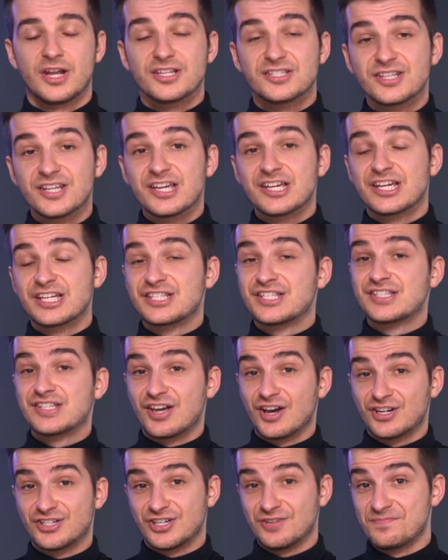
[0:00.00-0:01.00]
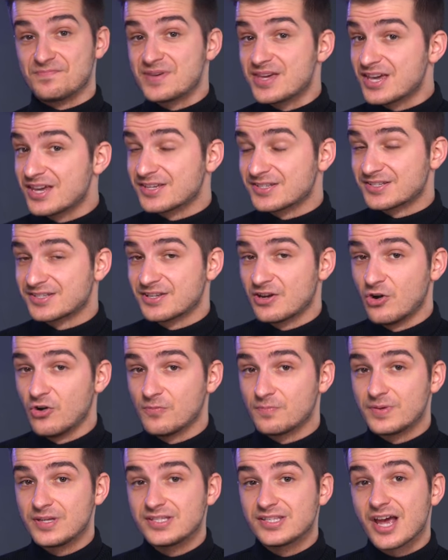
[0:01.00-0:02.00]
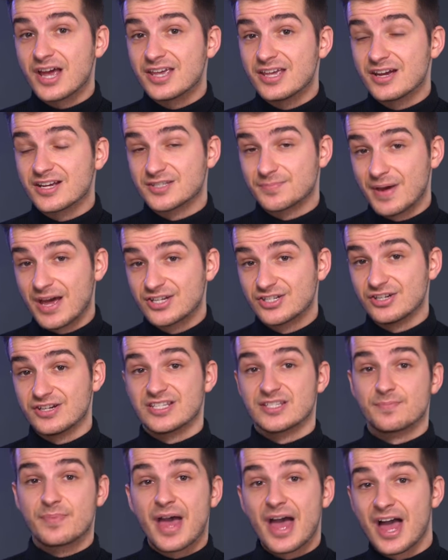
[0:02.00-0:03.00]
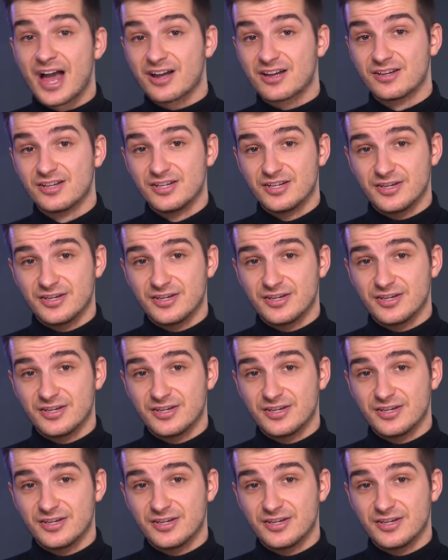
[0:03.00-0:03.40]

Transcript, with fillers: And this thing is such a beast. So PCIe expansion is back.